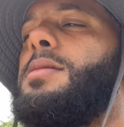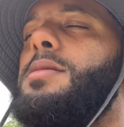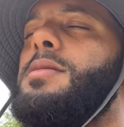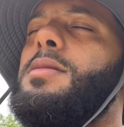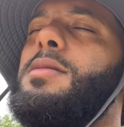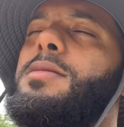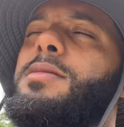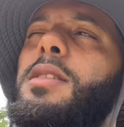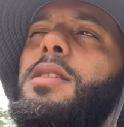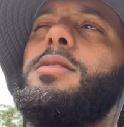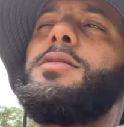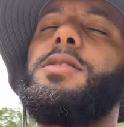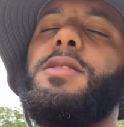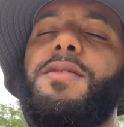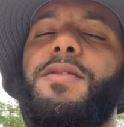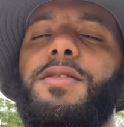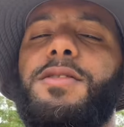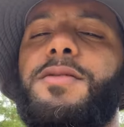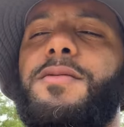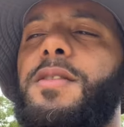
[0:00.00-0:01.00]
discussions
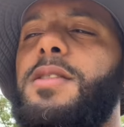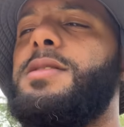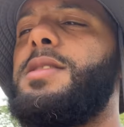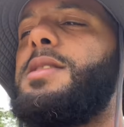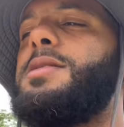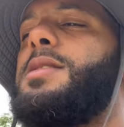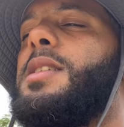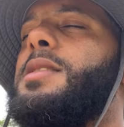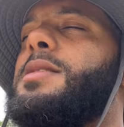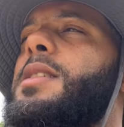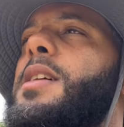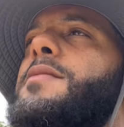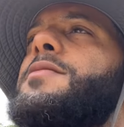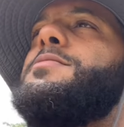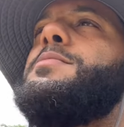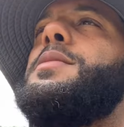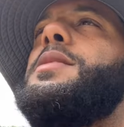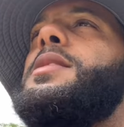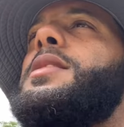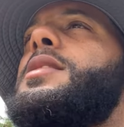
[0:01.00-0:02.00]
for Gervonta Tank Davis,
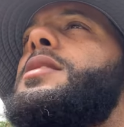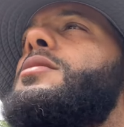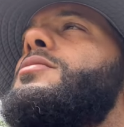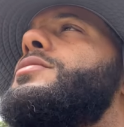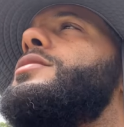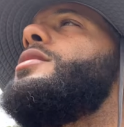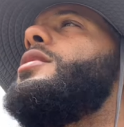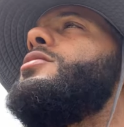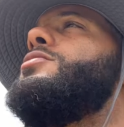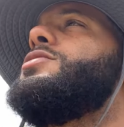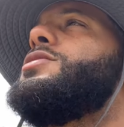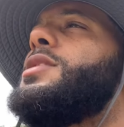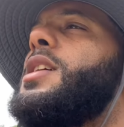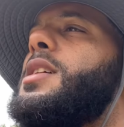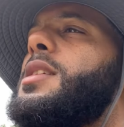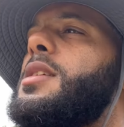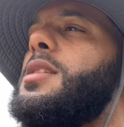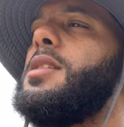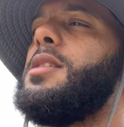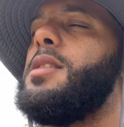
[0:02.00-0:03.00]
meaning he don't
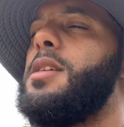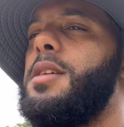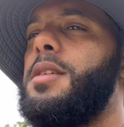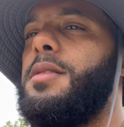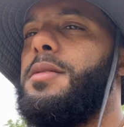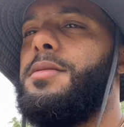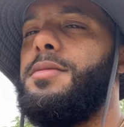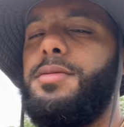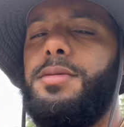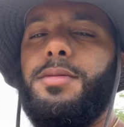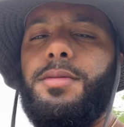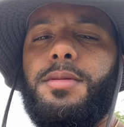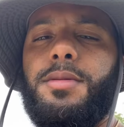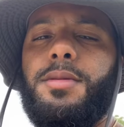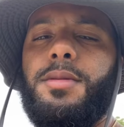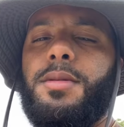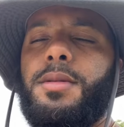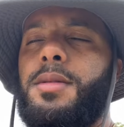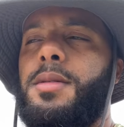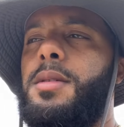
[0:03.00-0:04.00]
negotiate any deals.
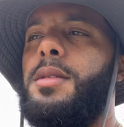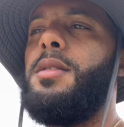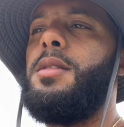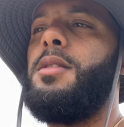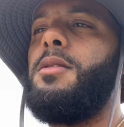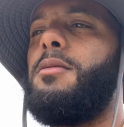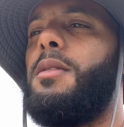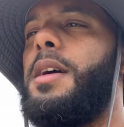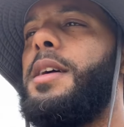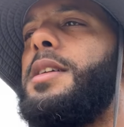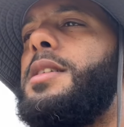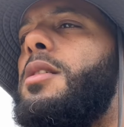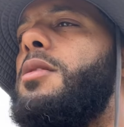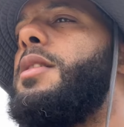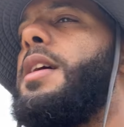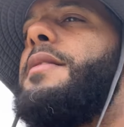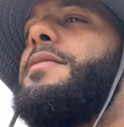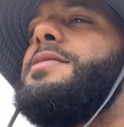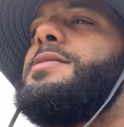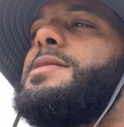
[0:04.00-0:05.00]
Right, he don't
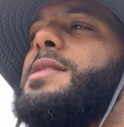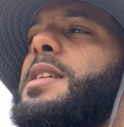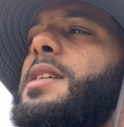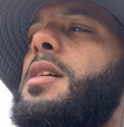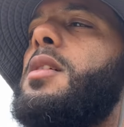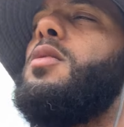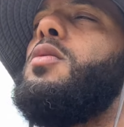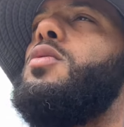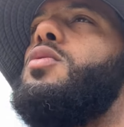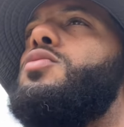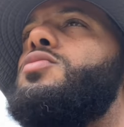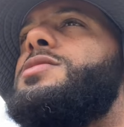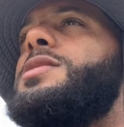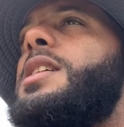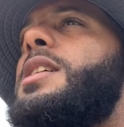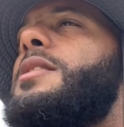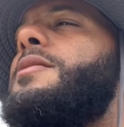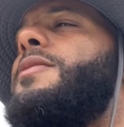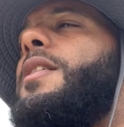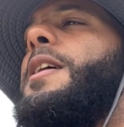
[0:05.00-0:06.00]
have a say on who
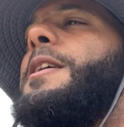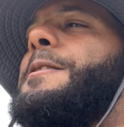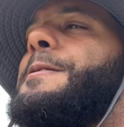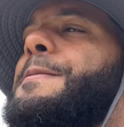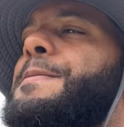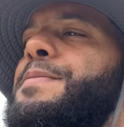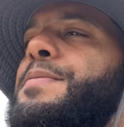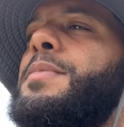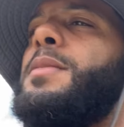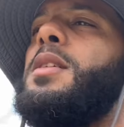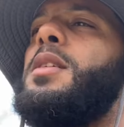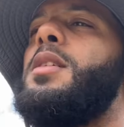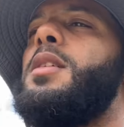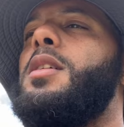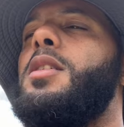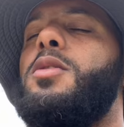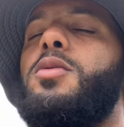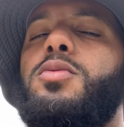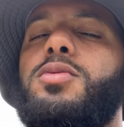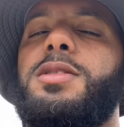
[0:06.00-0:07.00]
Tank fight
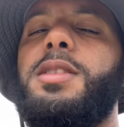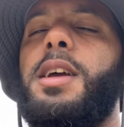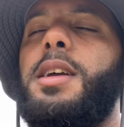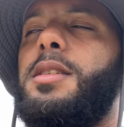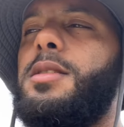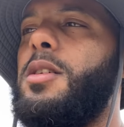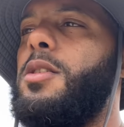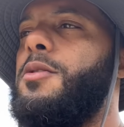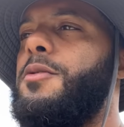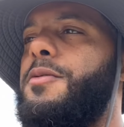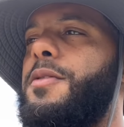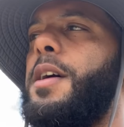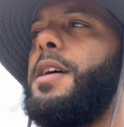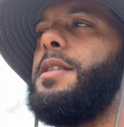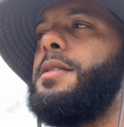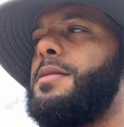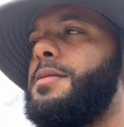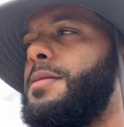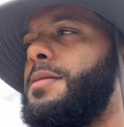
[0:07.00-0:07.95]
and who Tank don't fight.